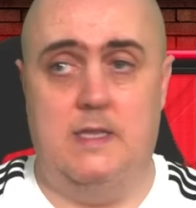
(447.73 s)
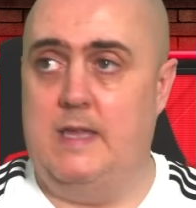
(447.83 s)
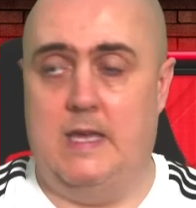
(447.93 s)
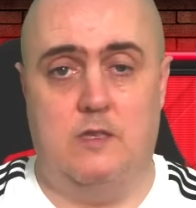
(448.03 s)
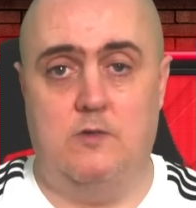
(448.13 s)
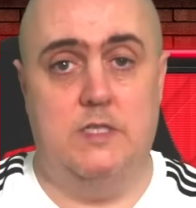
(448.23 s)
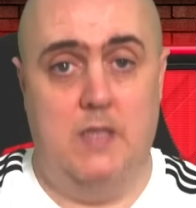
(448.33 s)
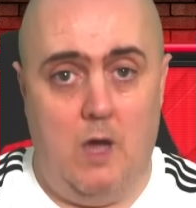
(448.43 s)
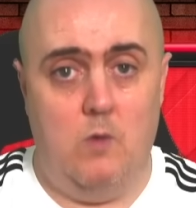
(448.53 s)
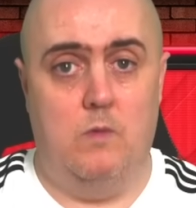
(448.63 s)
And the answer is
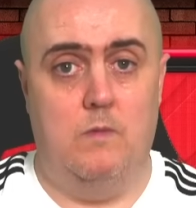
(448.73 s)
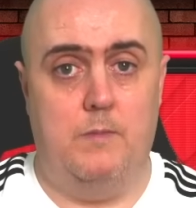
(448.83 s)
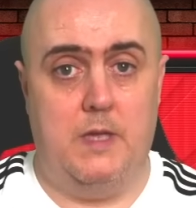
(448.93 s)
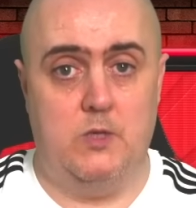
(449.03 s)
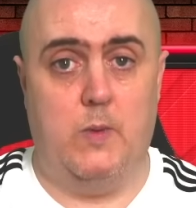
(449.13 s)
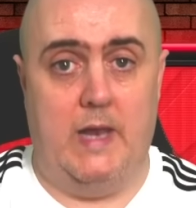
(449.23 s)
no, because we